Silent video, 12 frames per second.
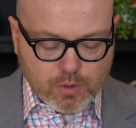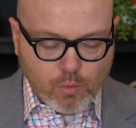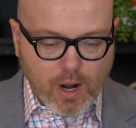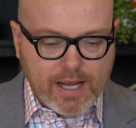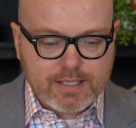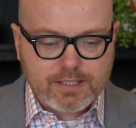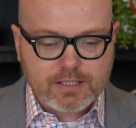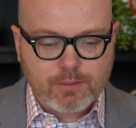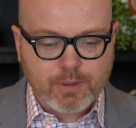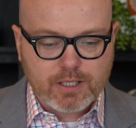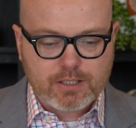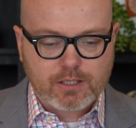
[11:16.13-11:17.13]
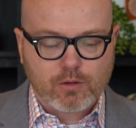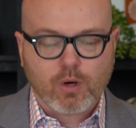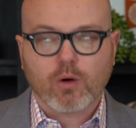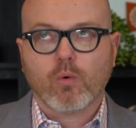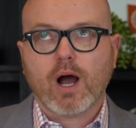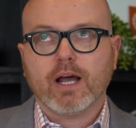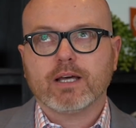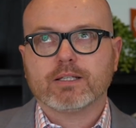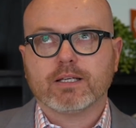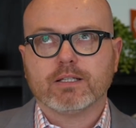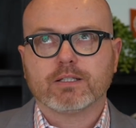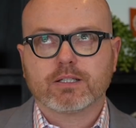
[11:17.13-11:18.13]
So why is this a big deal? Why
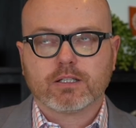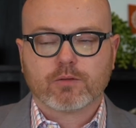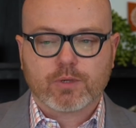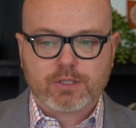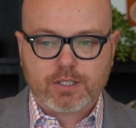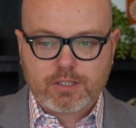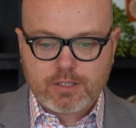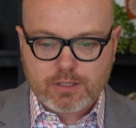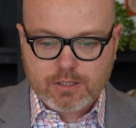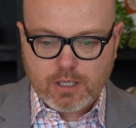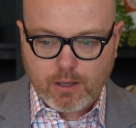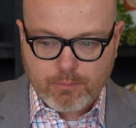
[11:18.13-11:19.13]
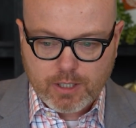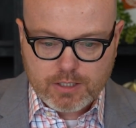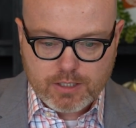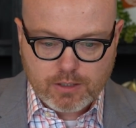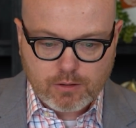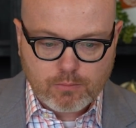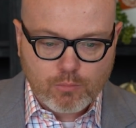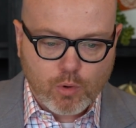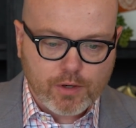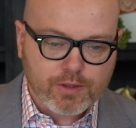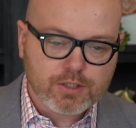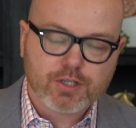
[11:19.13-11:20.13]
is insulin resistance a big deal?
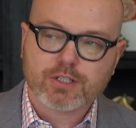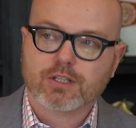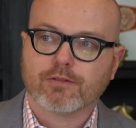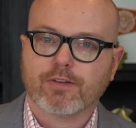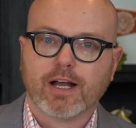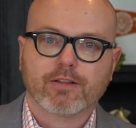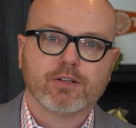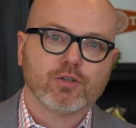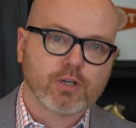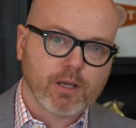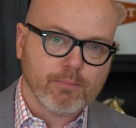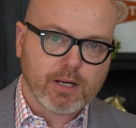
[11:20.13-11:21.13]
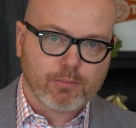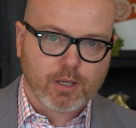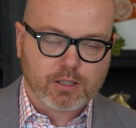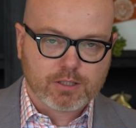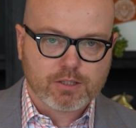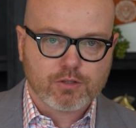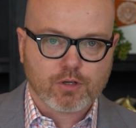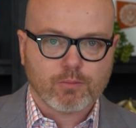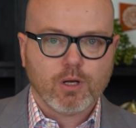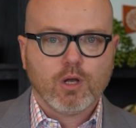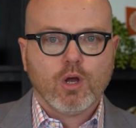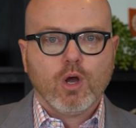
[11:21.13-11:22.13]
More than just the fact that you'll get metabolic
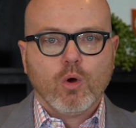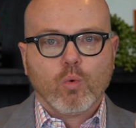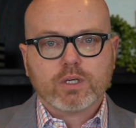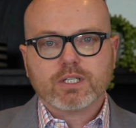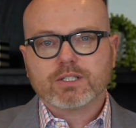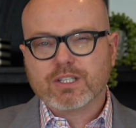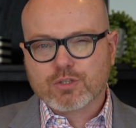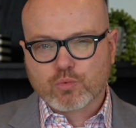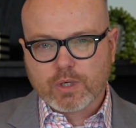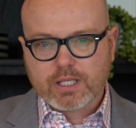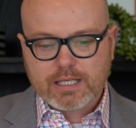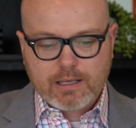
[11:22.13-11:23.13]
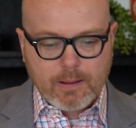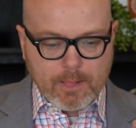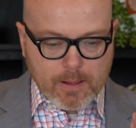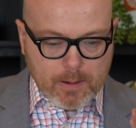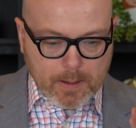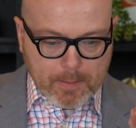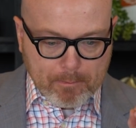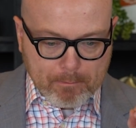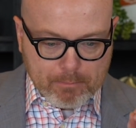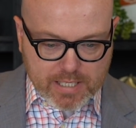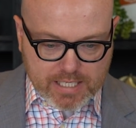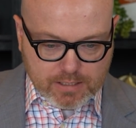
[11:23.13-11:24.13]
syndrome. What does this really
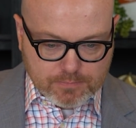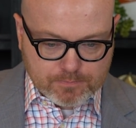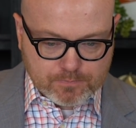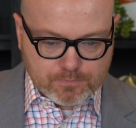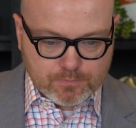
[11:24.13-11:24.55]
mean?